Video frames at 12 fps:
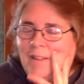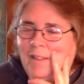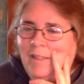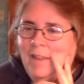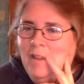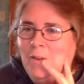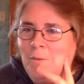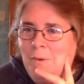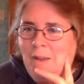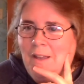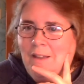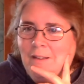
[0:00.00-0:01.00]
Thank you,
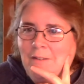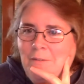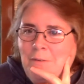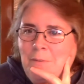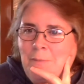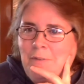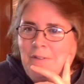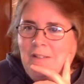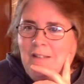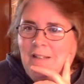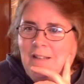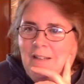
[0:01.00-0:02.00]
Ray. We
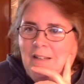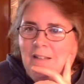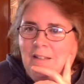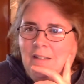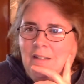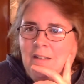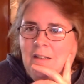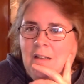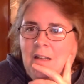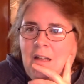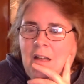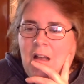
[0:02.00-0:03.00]
appreciate that.
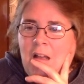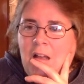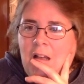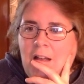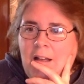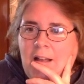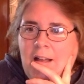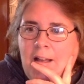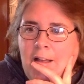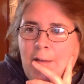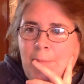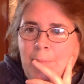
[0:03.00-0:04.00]

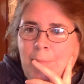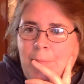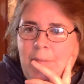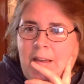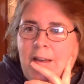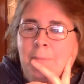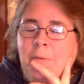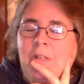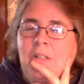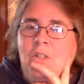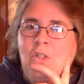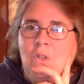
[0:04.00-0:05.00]
Yeah, I'm
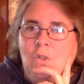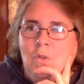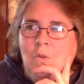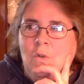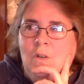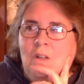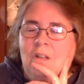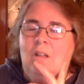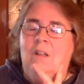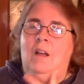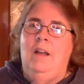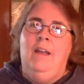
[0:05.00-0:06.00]
gonna do.
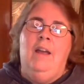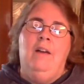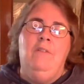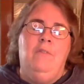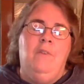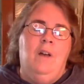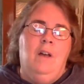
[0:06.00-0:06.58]
I have